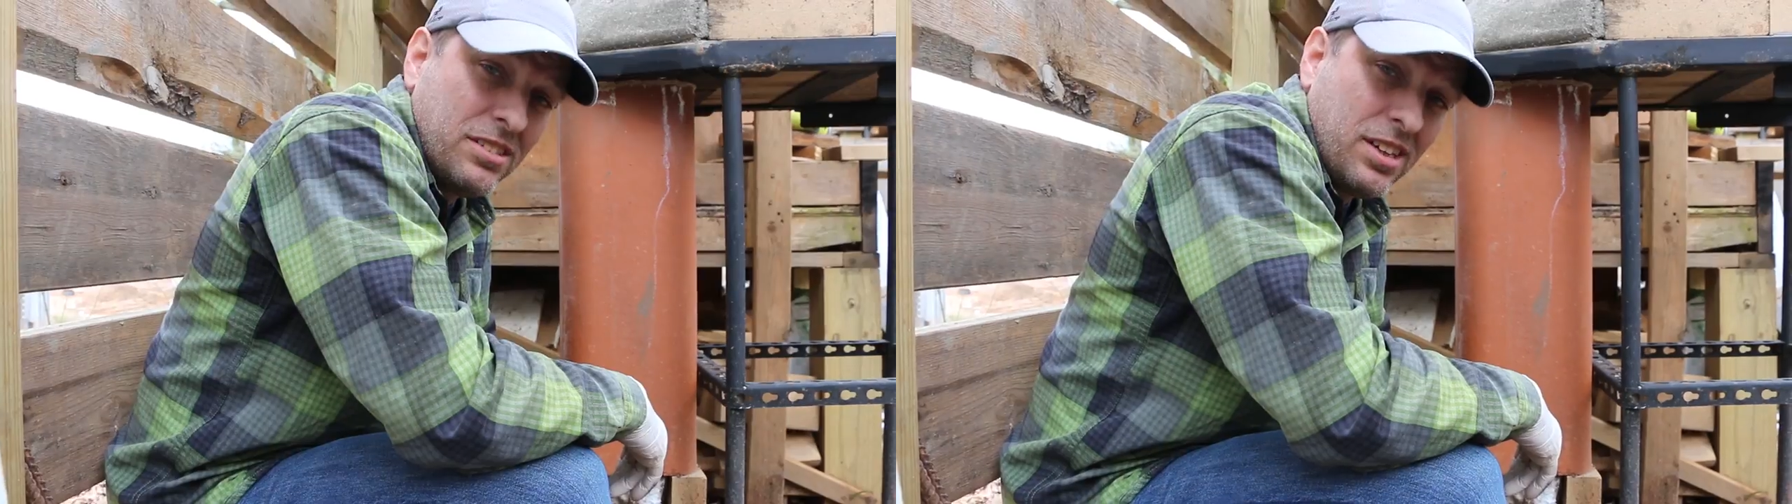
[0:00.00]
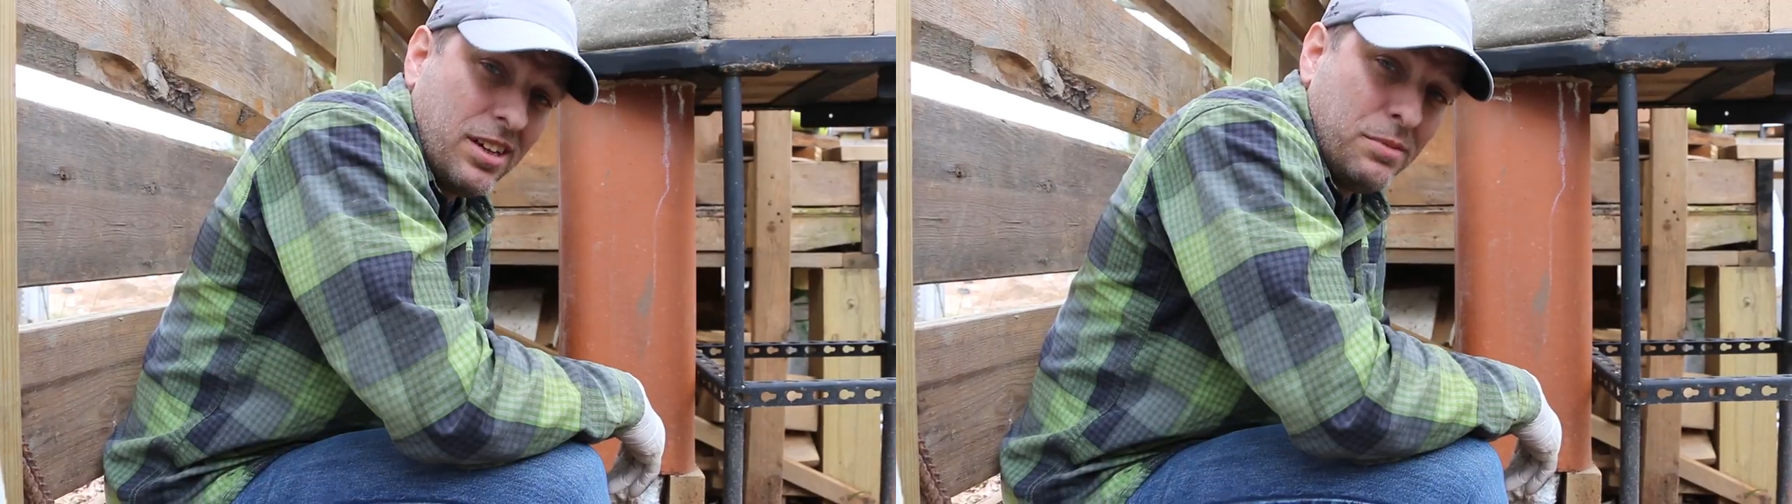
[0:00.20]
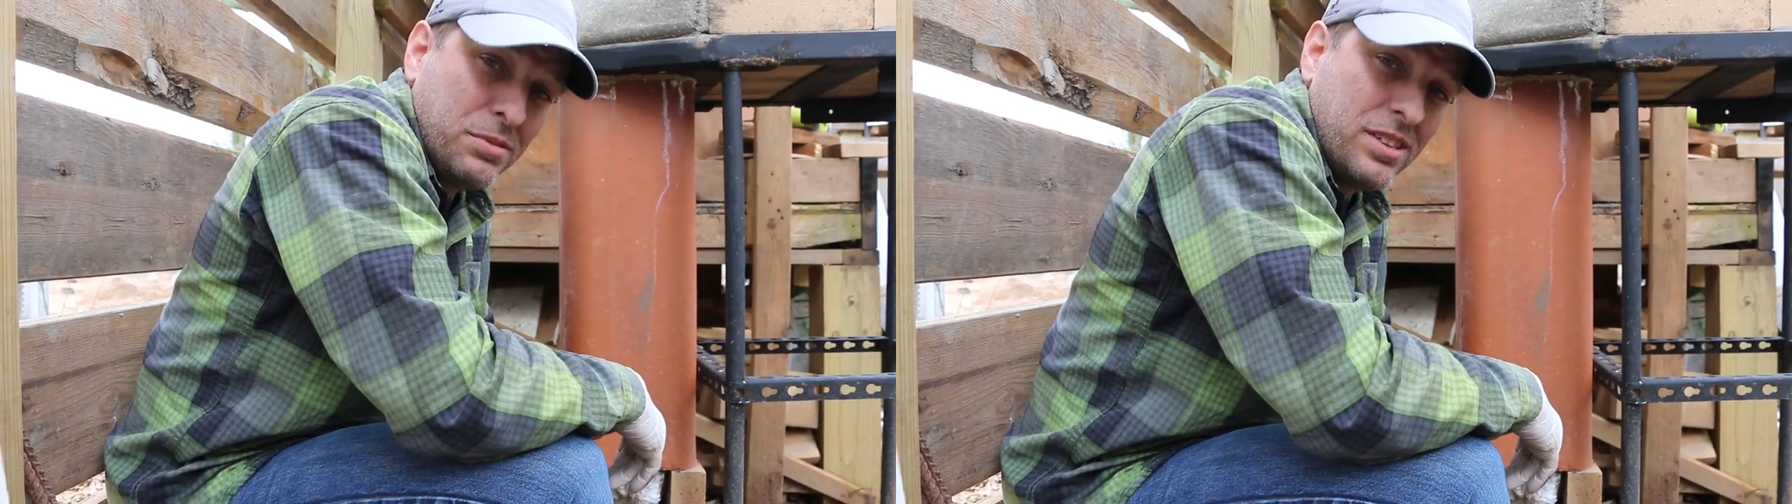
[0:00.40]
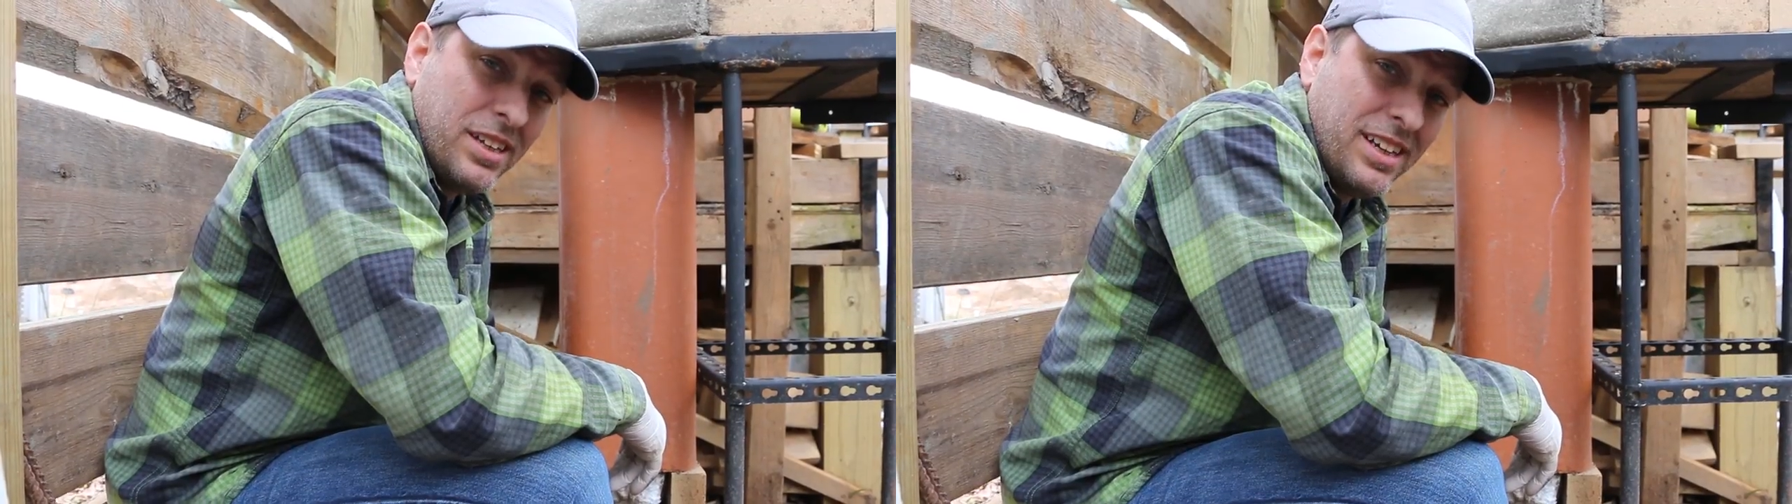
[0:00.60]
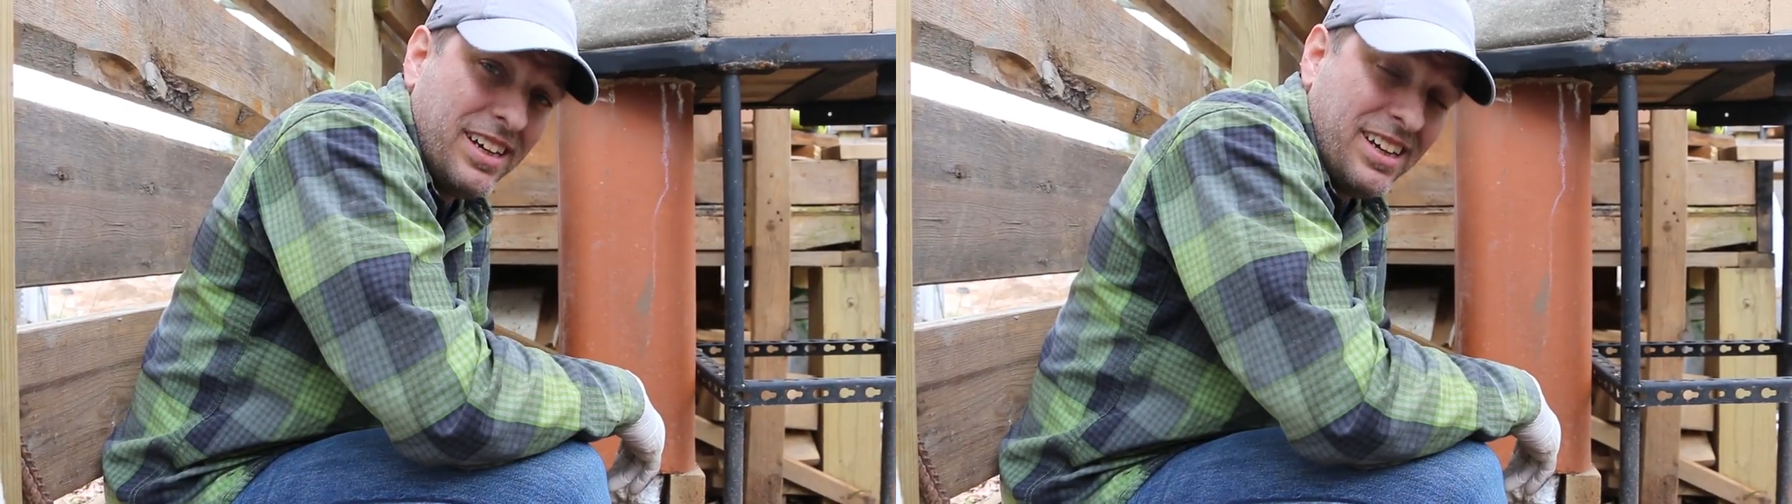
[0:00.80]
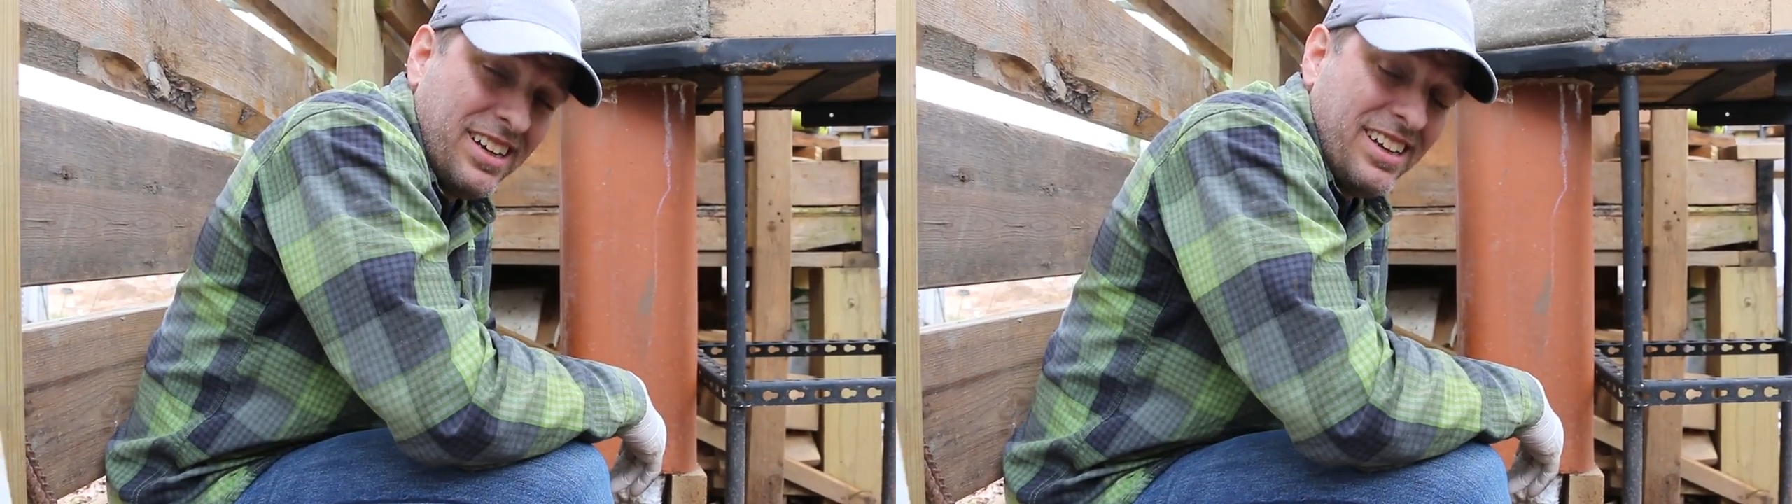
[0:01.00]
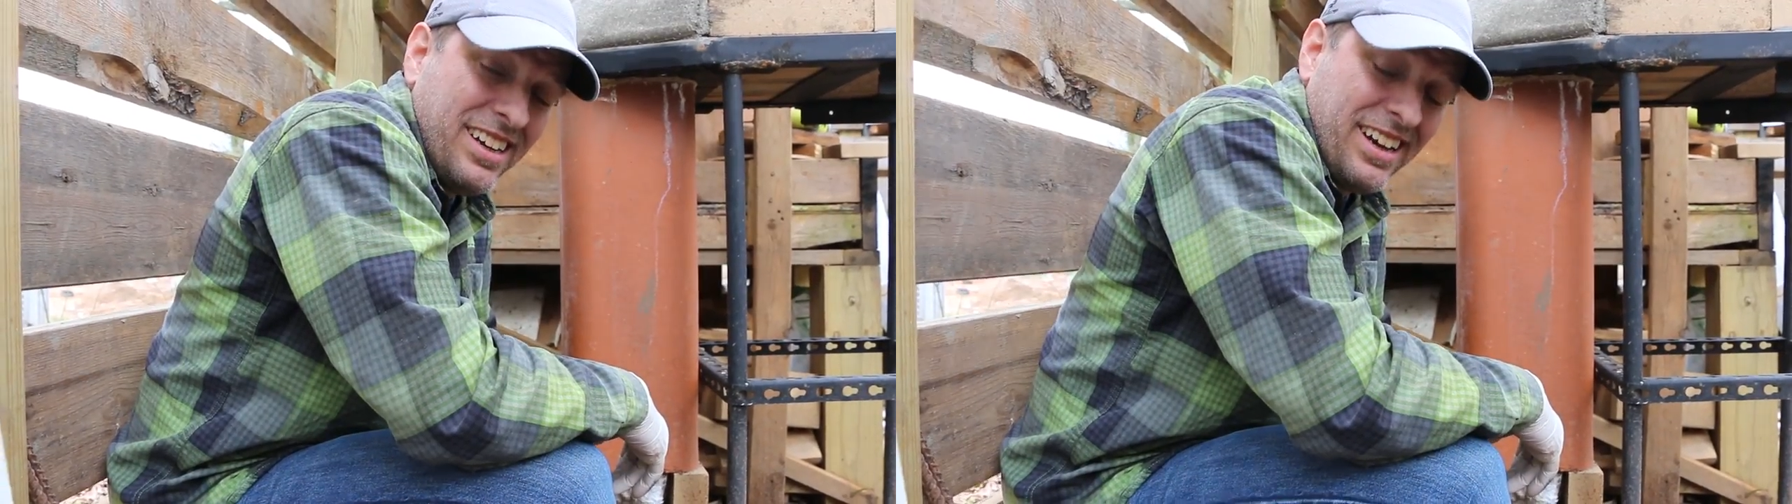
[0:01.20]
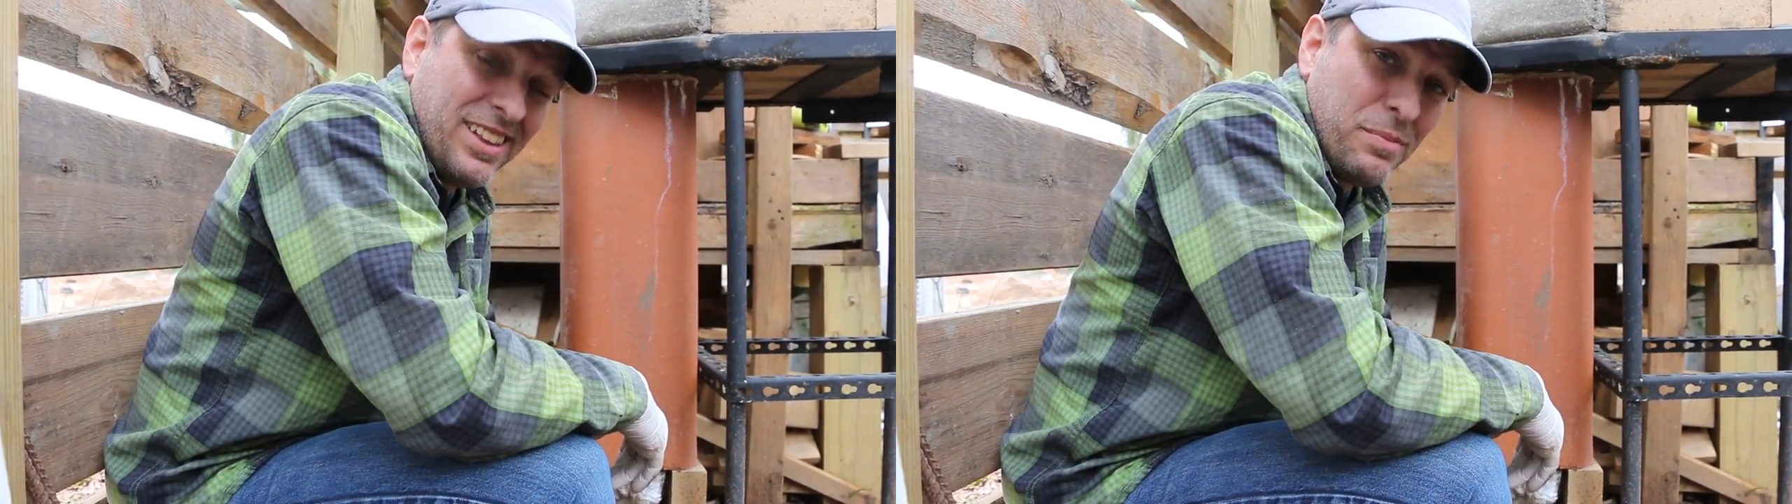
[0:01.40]
good times
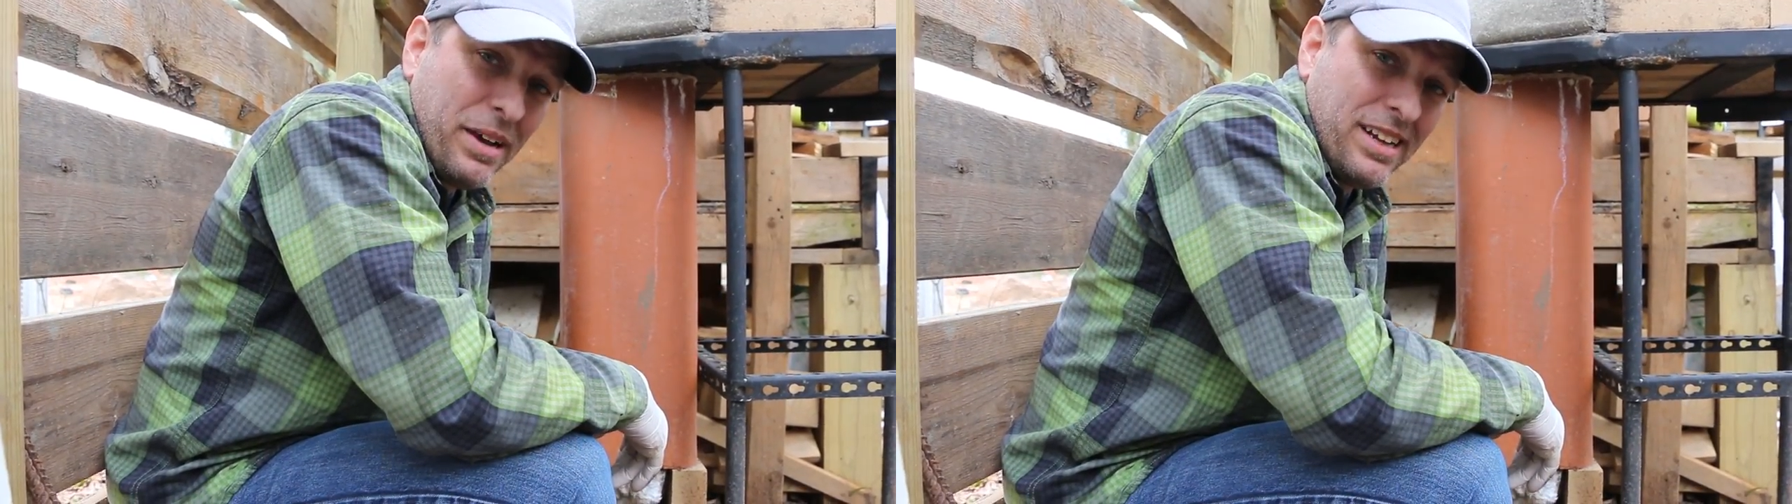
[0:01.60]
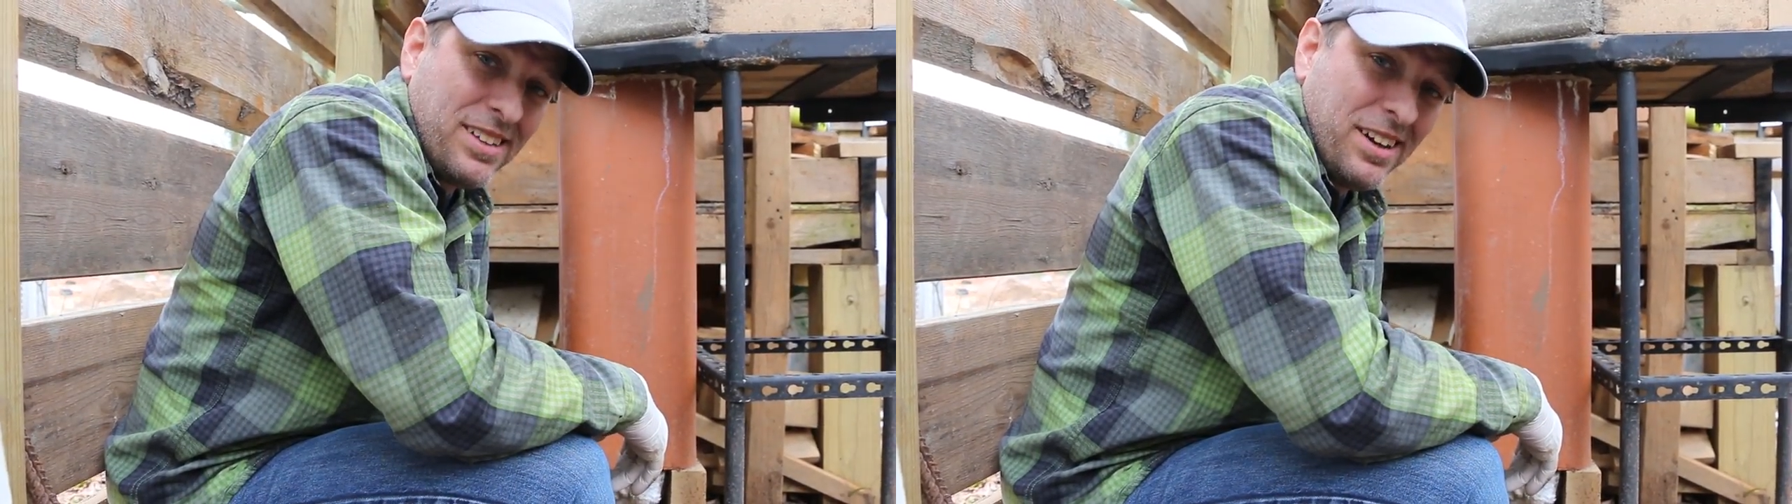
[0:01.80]
and the bad